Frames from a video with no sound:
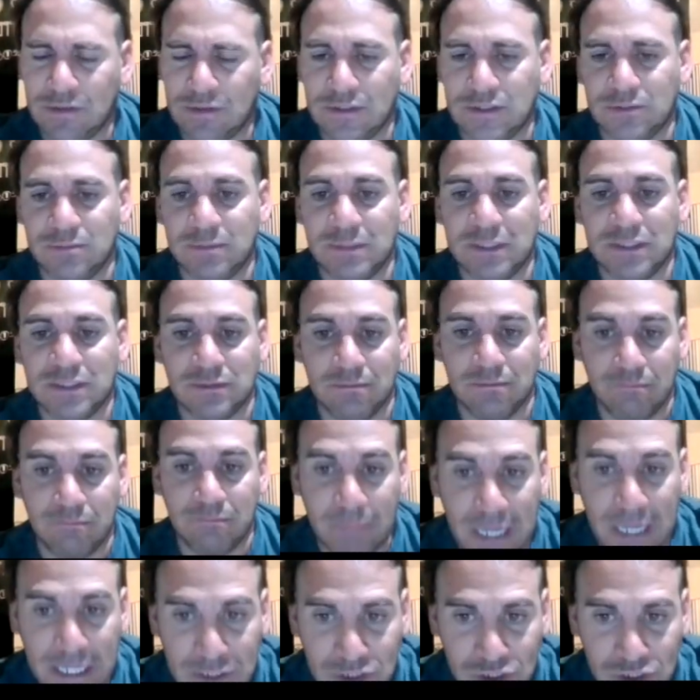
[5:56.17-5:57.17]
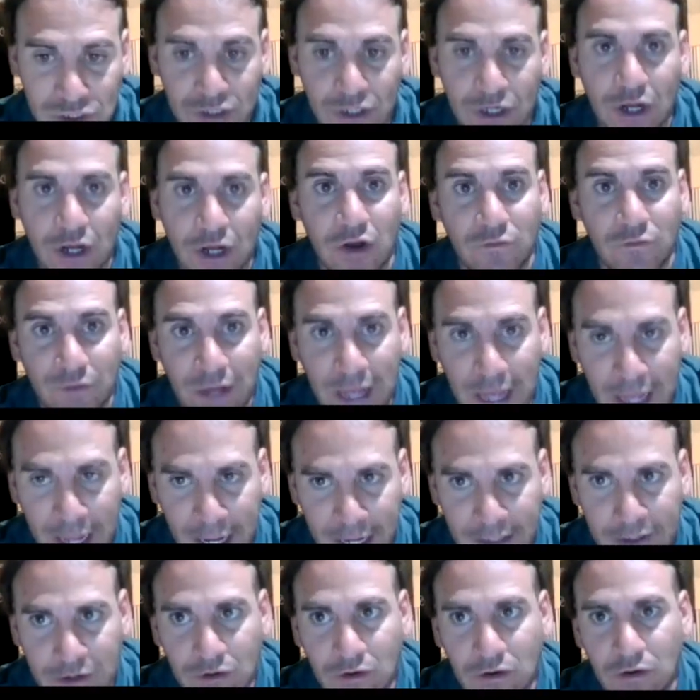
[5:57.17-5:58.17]
And this means measure of
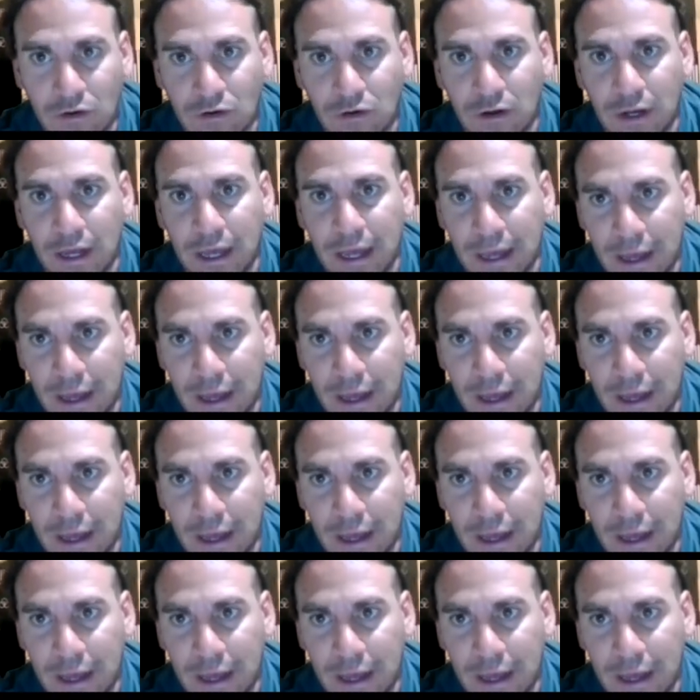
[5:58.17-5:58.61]
angle